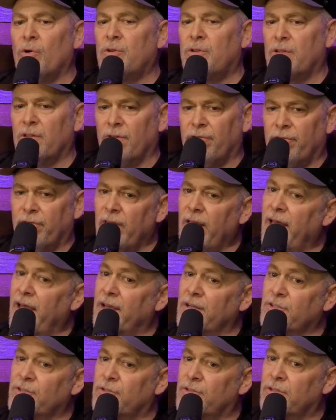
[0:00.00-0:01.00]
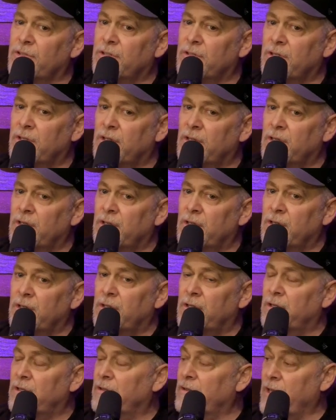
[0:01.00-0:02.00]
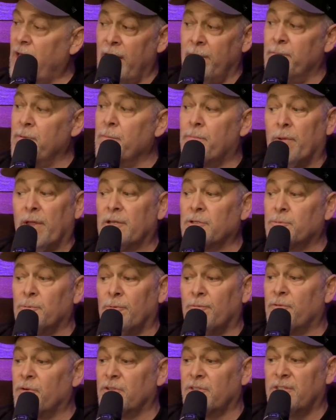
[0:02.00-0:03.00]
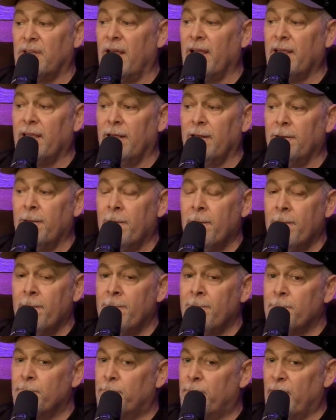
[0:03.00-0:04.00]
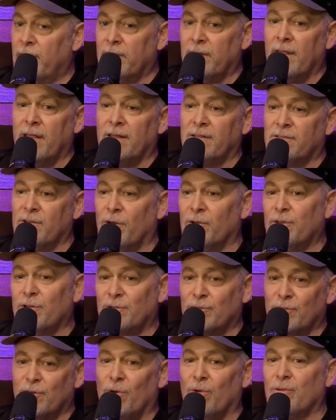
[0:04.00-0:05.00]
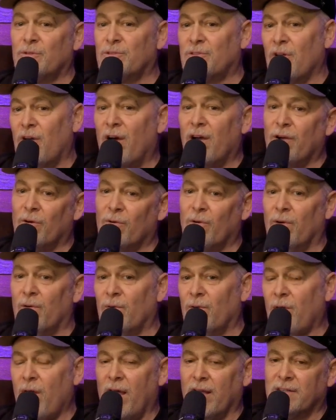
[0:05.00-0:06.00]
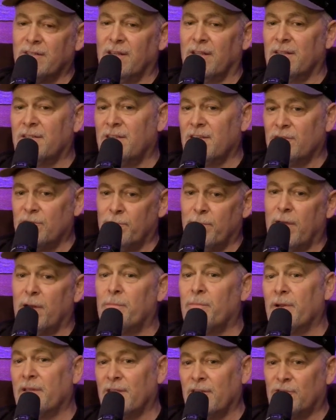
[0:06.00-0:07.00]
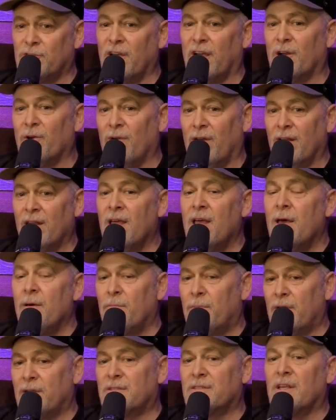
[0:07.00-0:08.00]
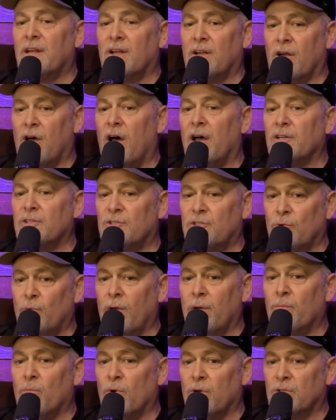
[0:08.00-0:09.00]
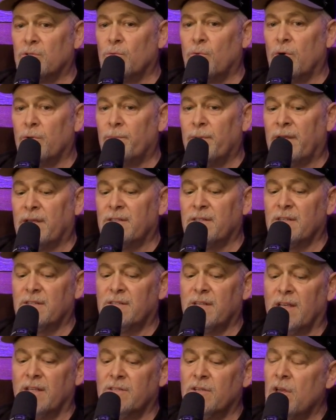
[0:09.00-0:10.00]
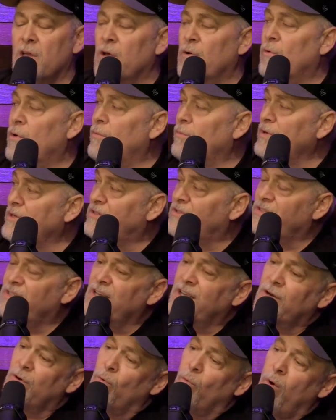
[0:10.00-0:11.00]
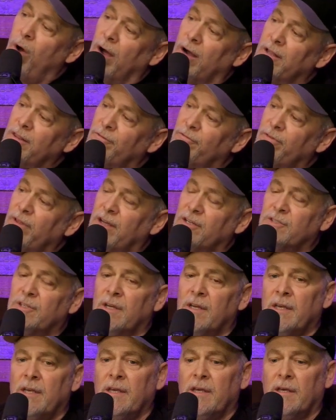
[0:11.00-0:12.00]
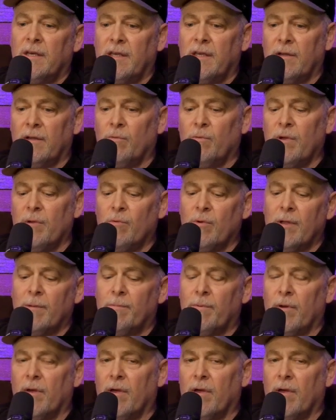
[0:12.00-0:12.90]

to the flesh, it'd be pleasurable for a second, but there's an old song, a rock song, that says you better bring the check around, but it's going to cost you way more than it's worth, because it says when we sin or walk in the flesh, we reap